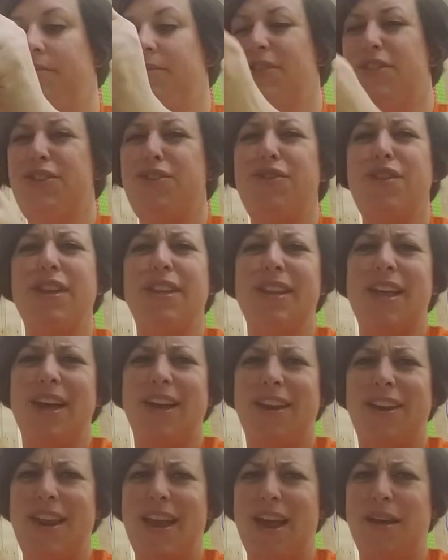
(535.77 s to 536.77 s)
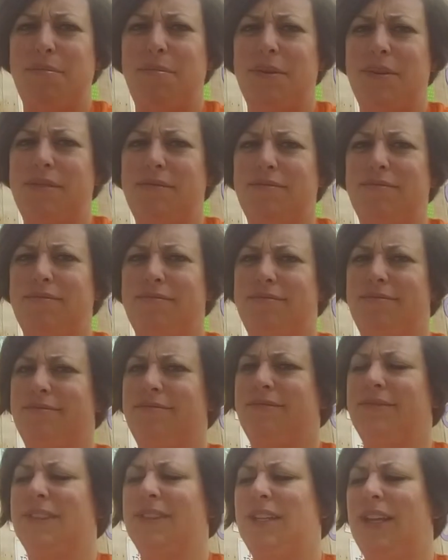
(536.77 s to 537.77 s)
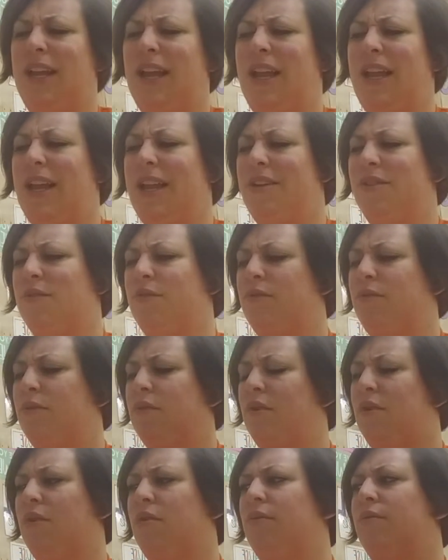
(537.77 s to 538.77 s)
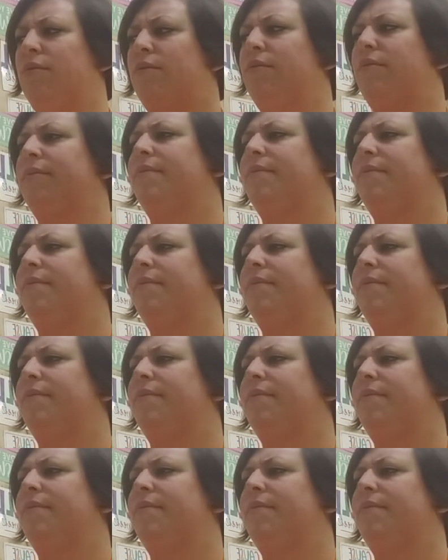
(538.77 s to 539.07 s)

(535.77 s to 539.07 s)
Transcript: Do you think that could happen? I don't know.